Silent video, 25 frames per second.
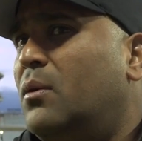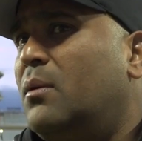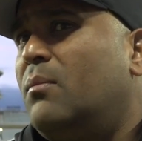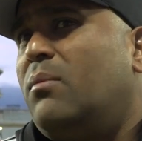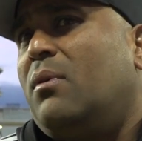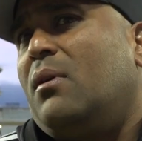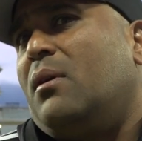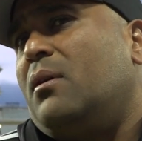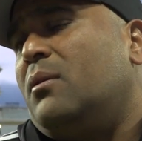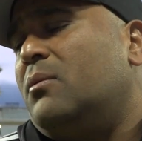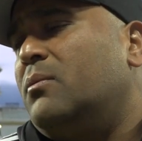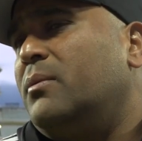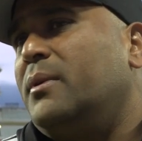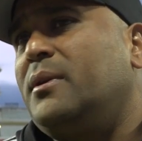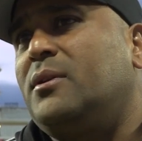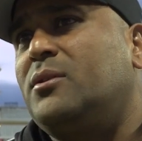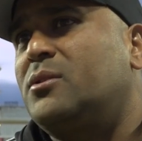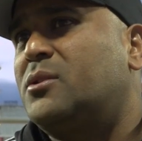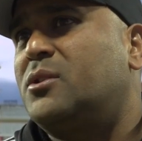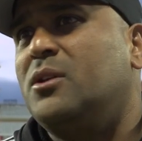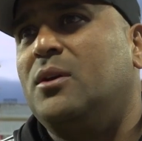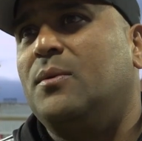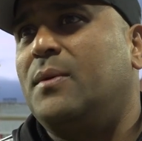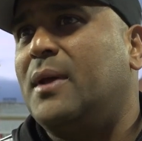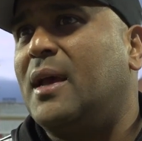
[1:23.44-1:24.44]
Well, we
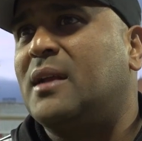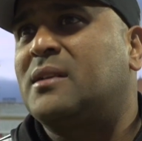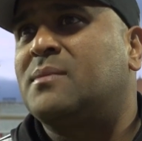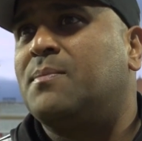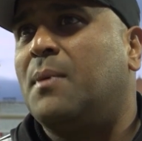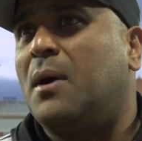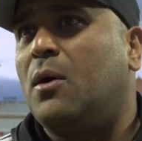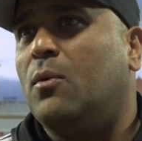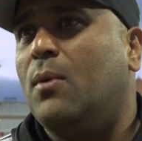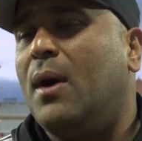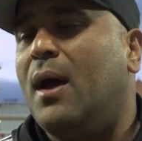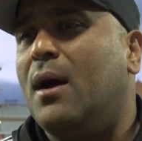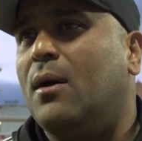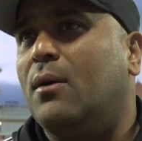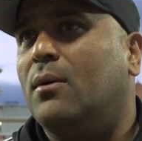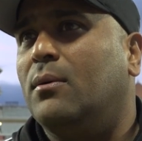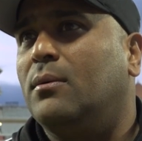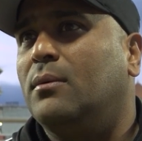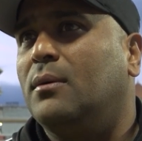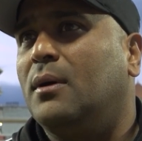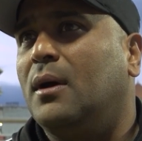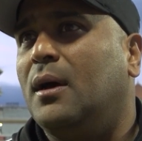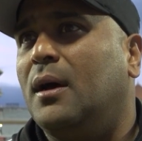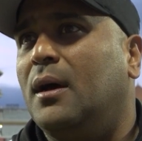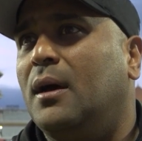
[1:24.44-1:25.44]
just knew we had to bowl well.
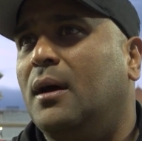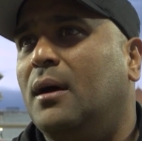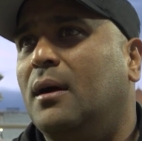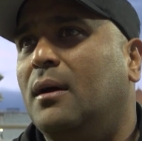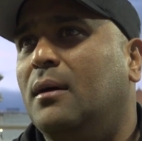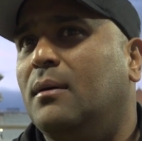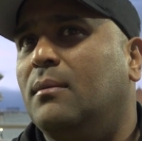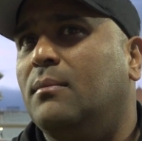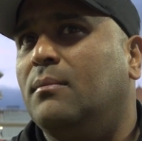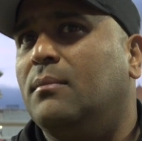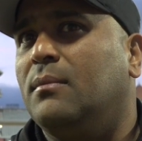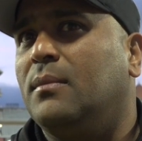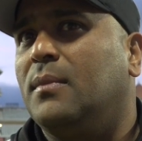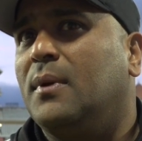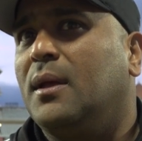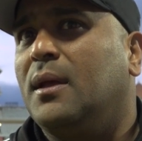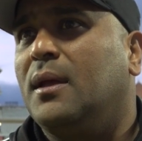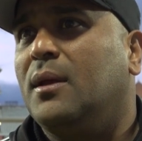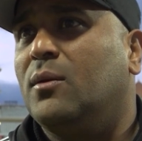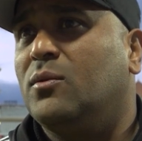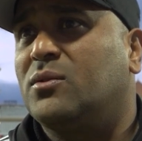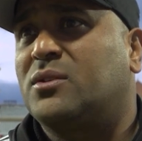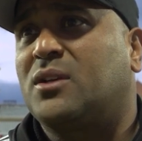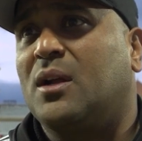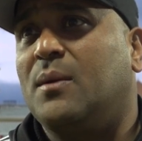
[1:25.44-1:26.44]

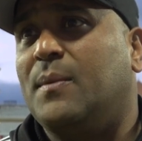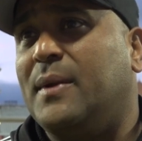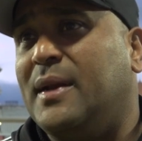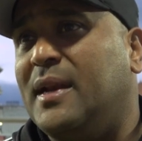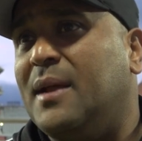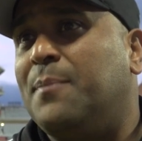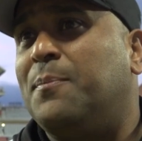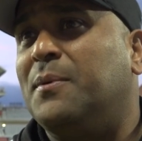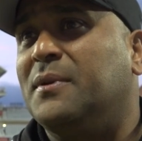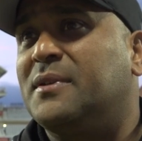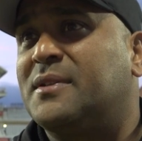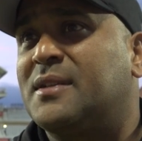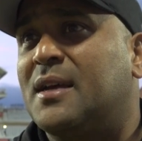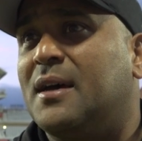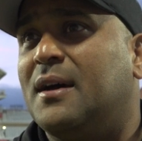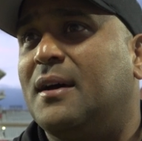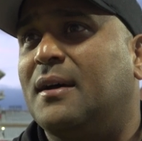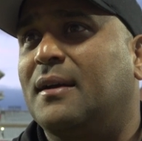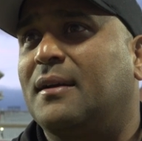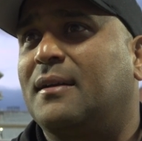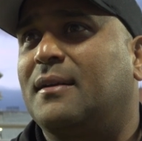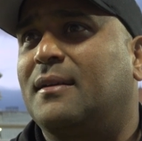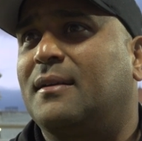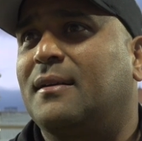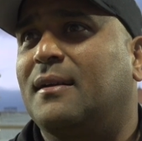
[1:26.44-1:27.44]
It was going to be nip and tuck
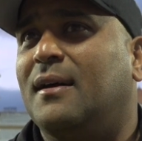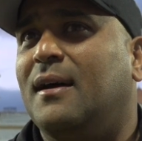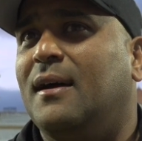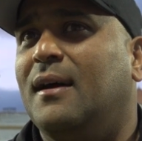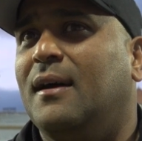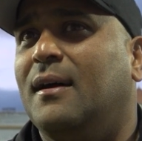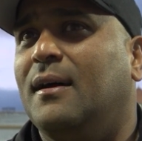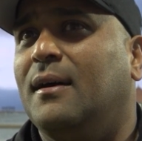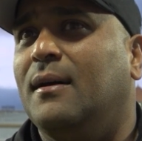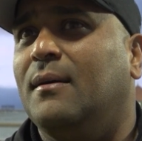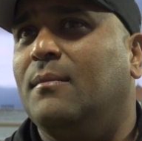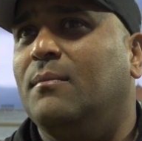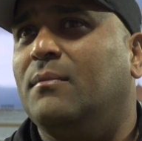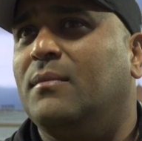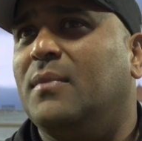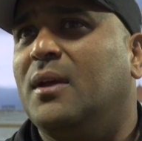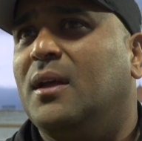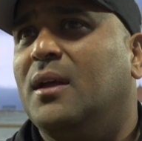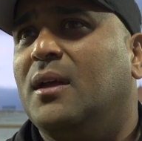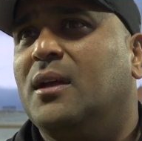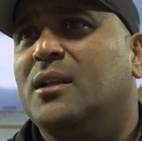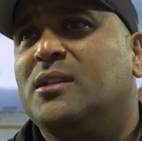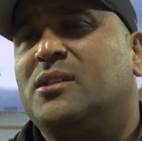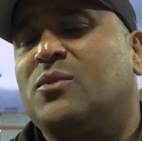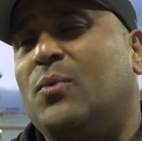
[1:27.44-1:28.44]

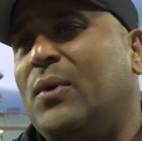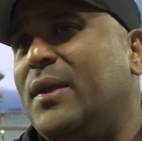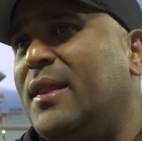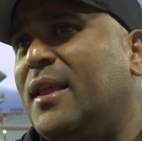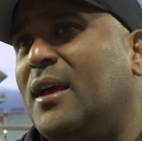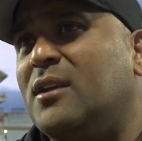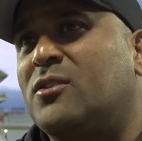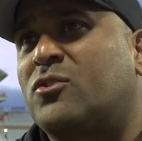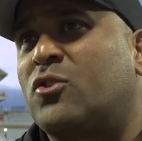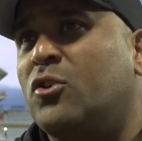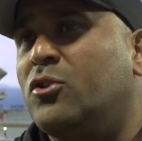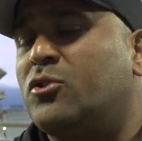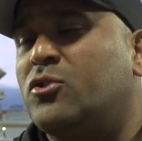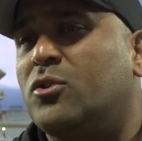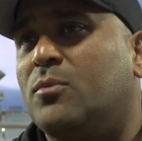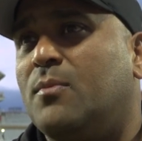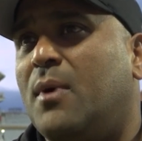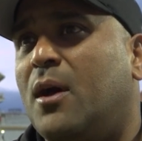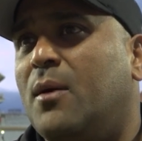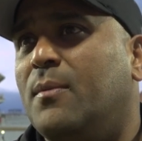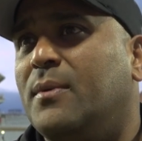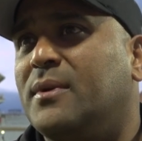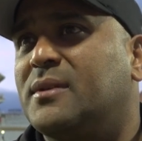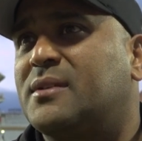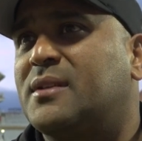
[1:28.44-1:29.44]
to win those crucial
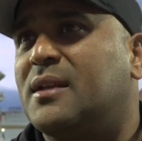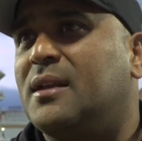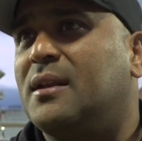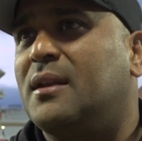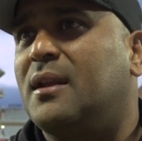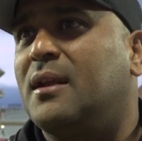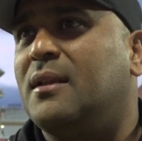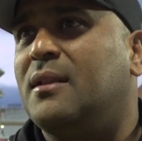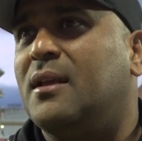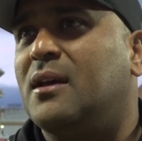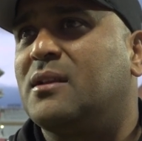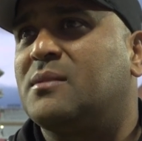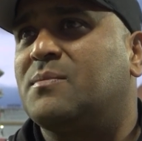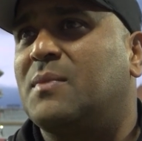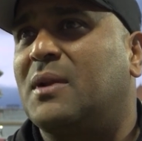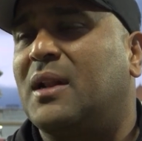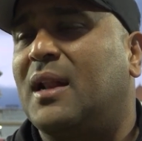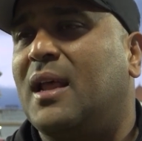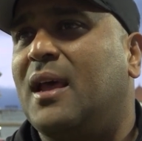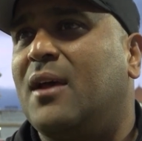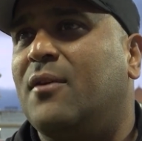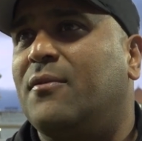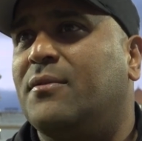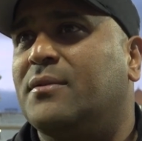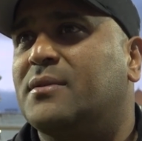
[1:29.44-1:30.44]
moments in those middle
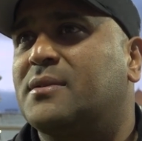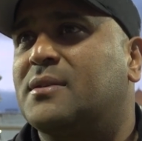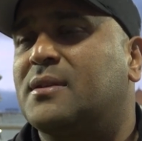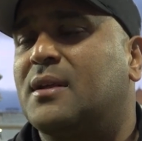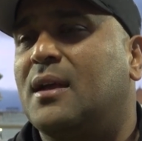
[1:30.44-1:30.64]
areas,